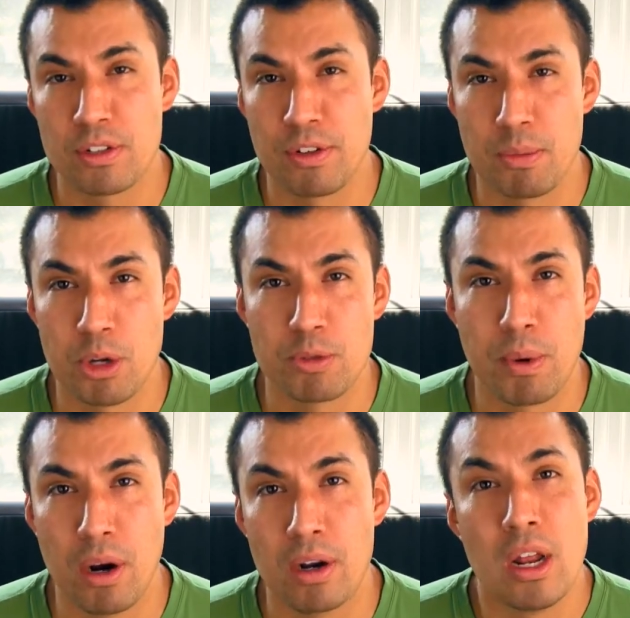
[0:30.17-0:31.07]
and for the most
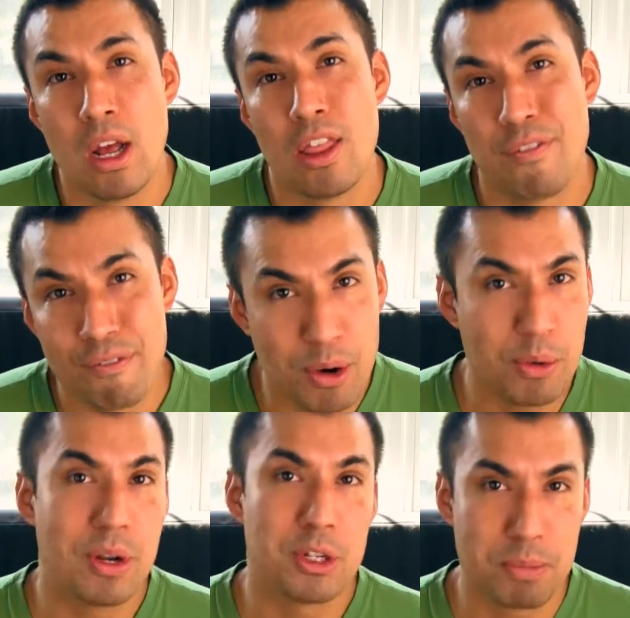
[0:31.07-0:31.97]
part, the
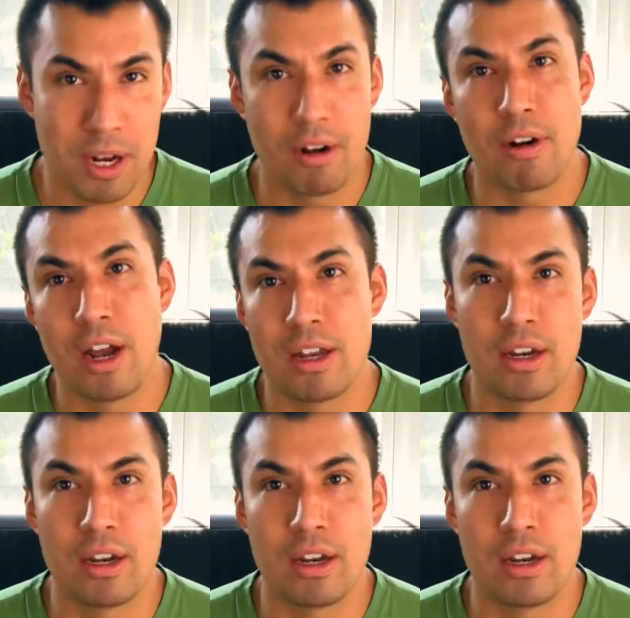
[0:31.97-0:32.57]
phone has been all right.